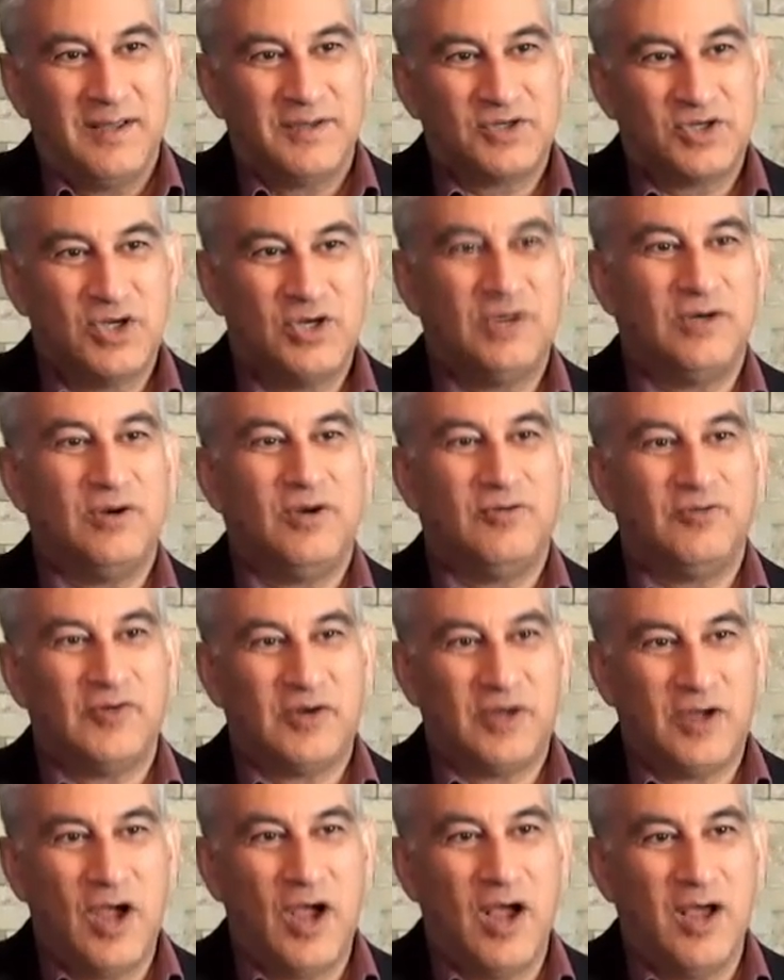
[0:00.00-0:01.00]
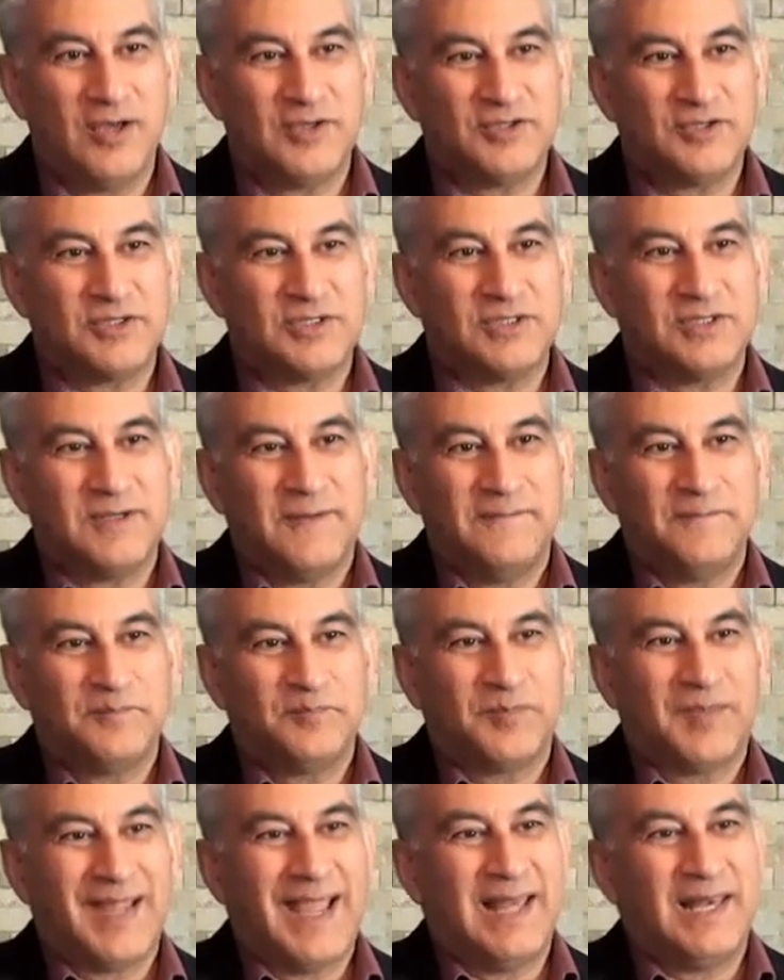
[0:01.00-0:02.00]
turnover costs
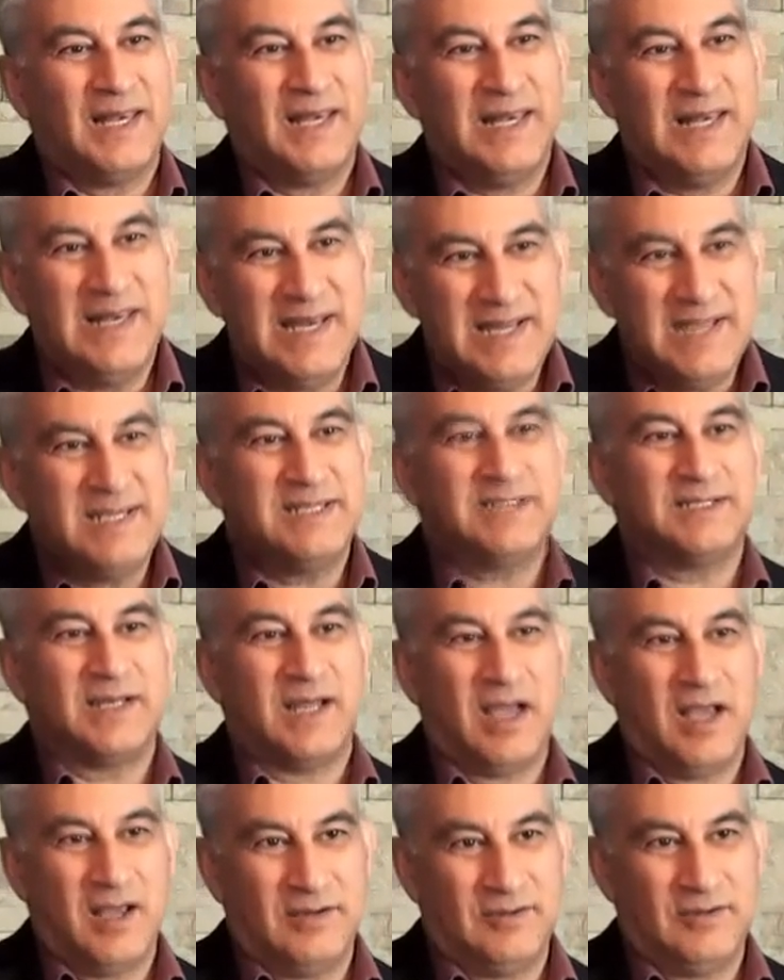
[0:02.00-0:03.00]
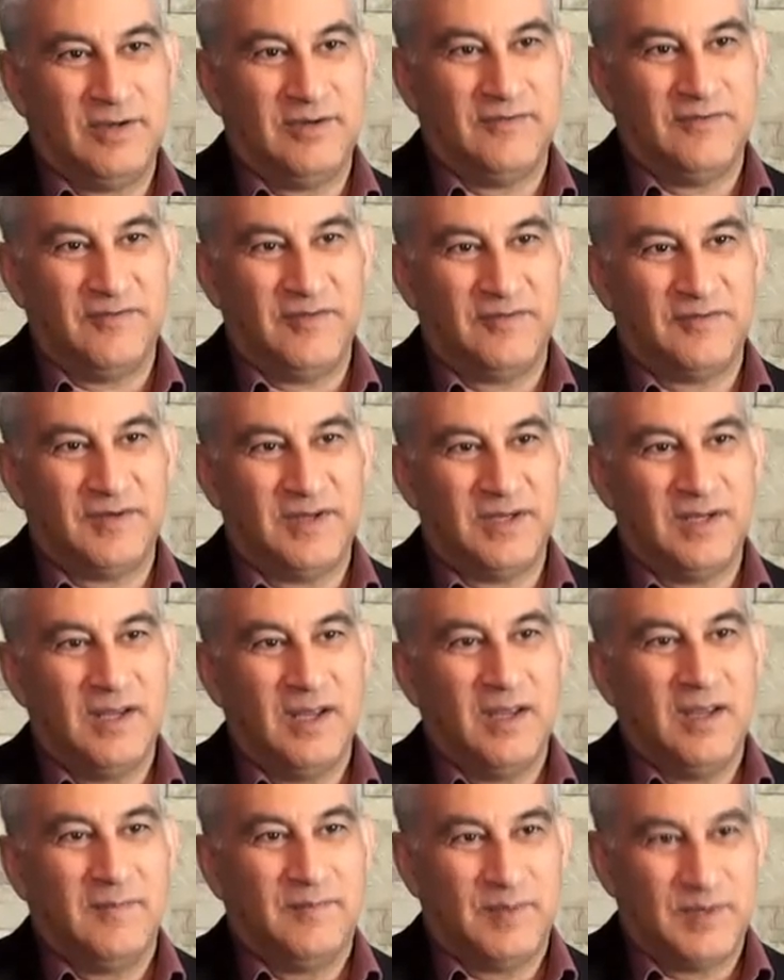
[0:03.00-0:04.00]
at least one hundred fifty
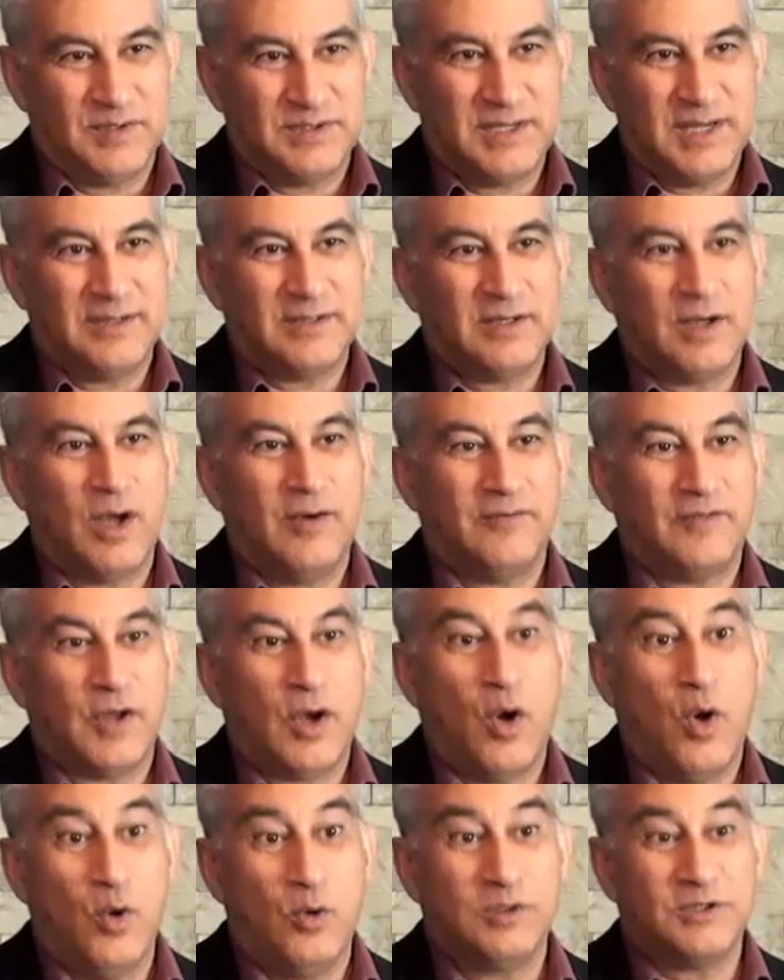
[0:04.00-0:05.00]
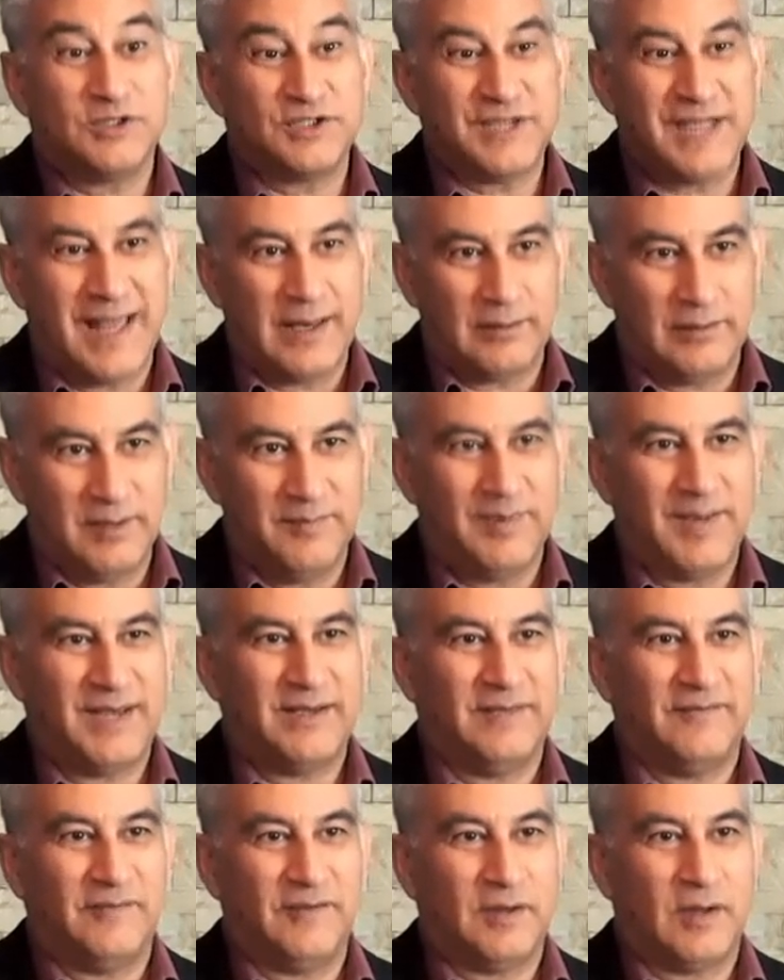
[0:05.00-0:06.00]
percent of the whole salary
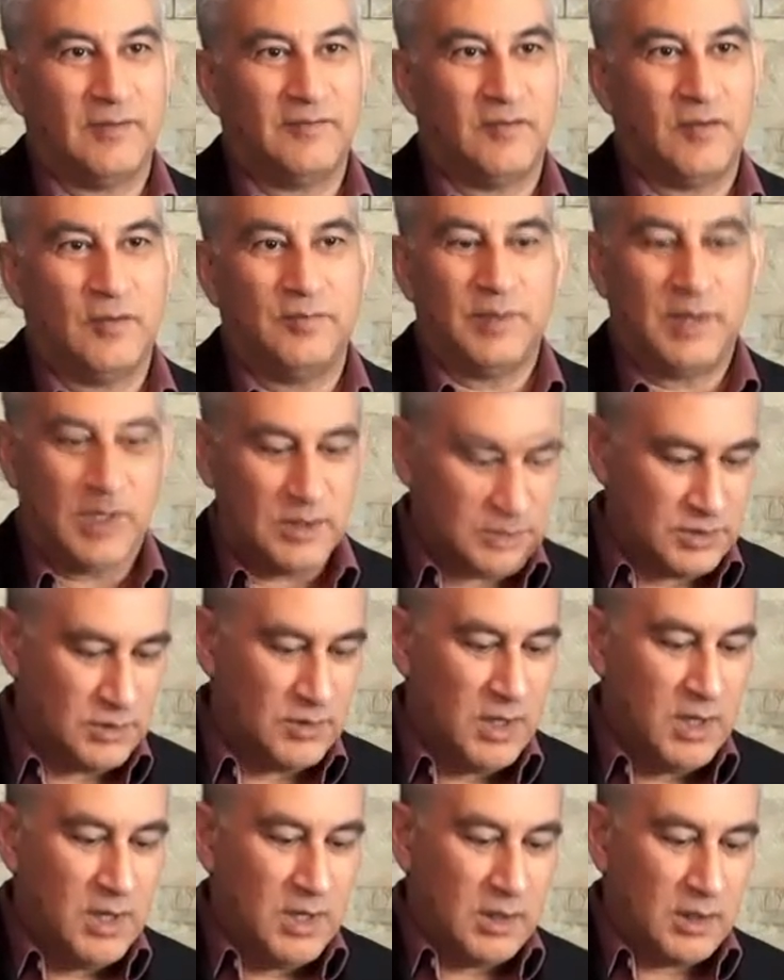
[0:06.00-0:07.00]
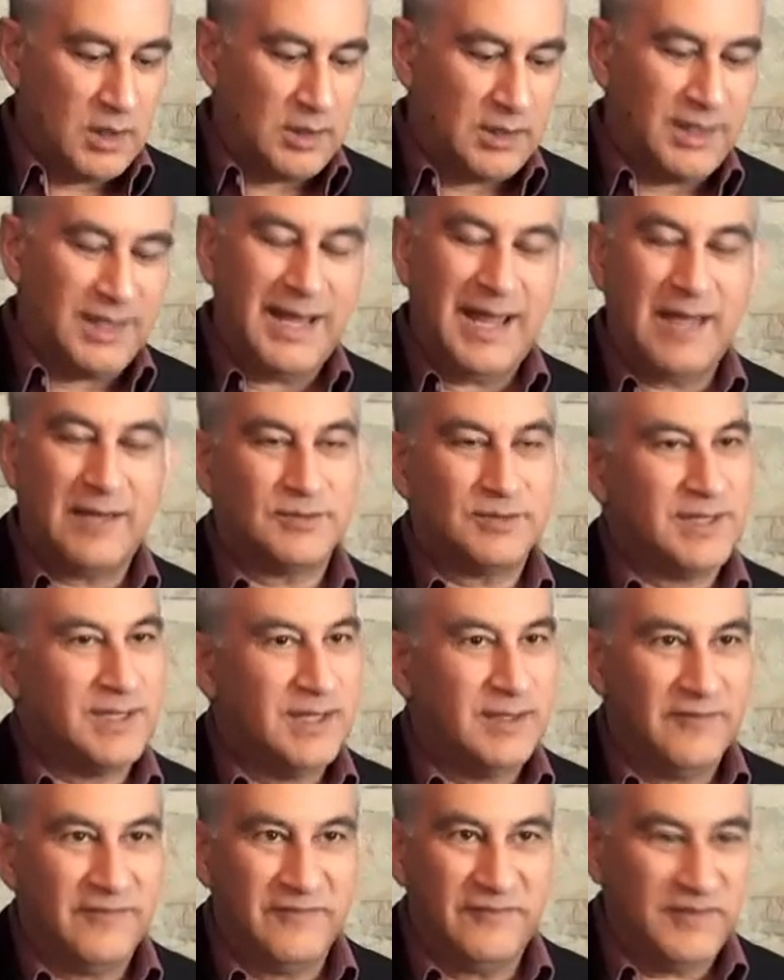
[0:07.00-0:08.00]
benefit envelope, because you've got to count
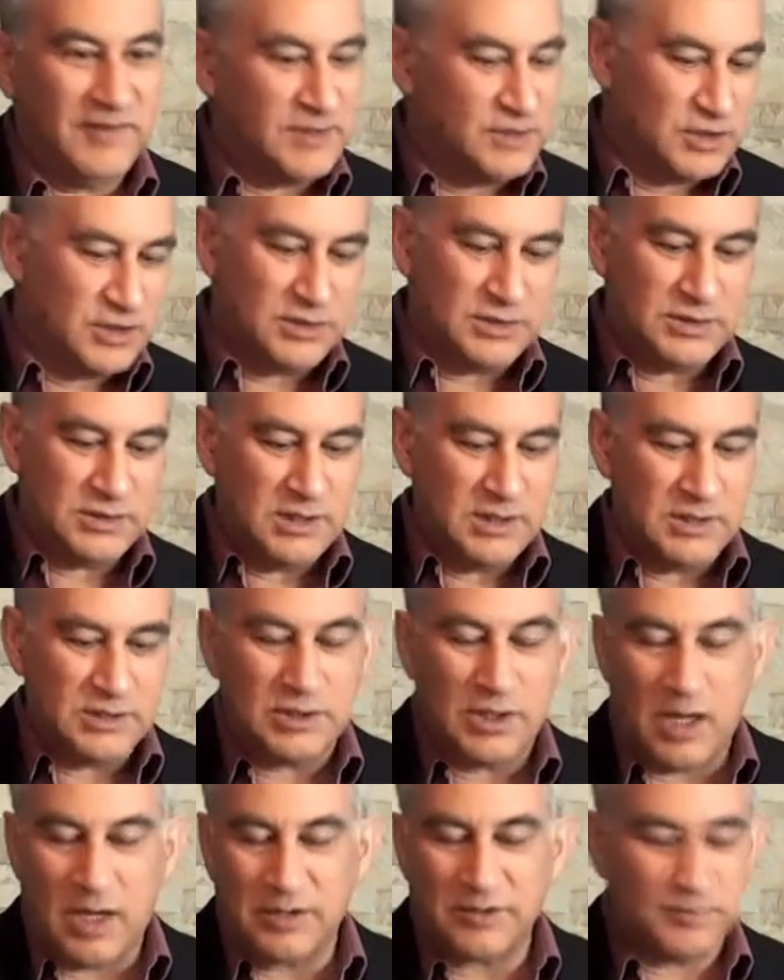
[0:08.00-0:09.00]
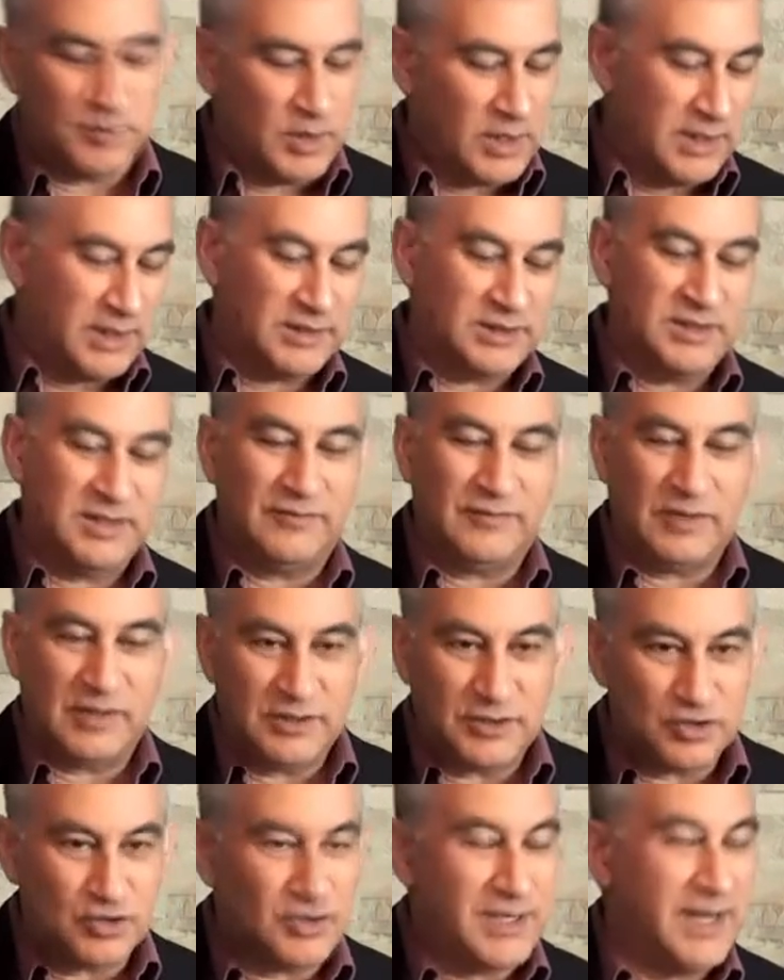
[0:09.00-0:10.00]
inefficiencies, lost productivity,
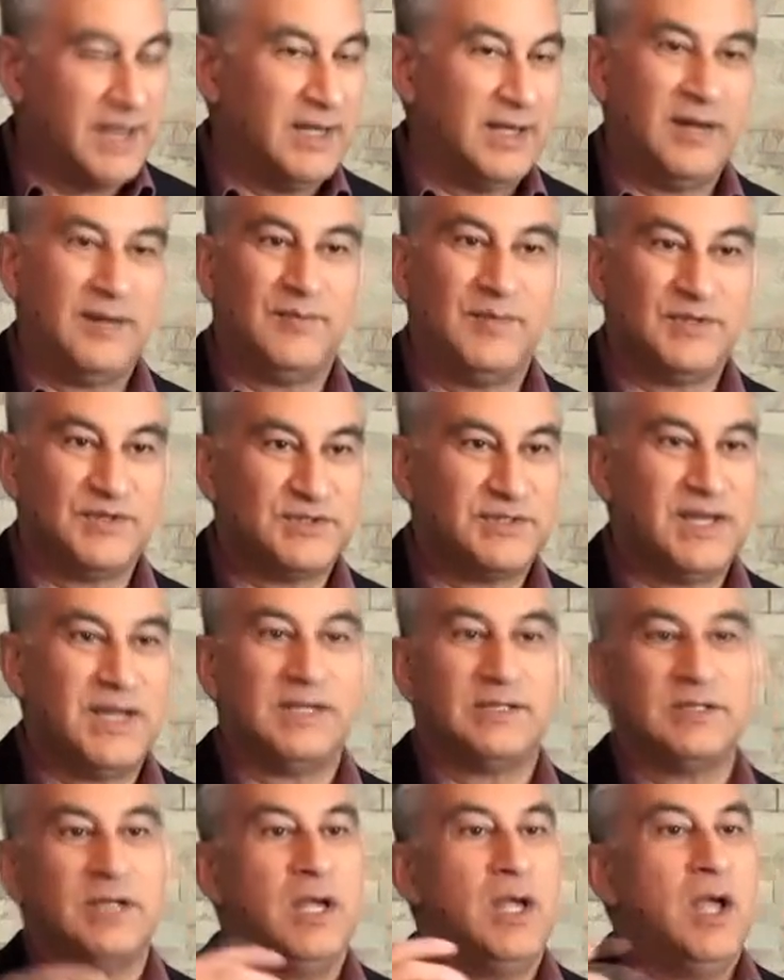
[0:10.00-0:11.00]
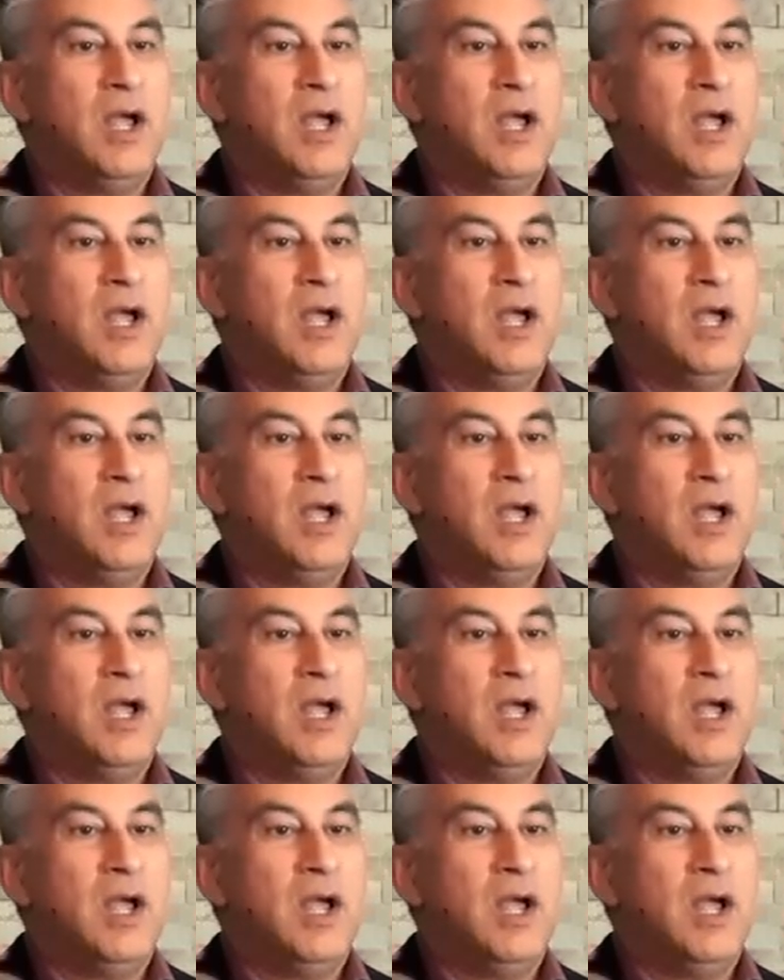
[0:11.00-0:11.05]
training, mistakes,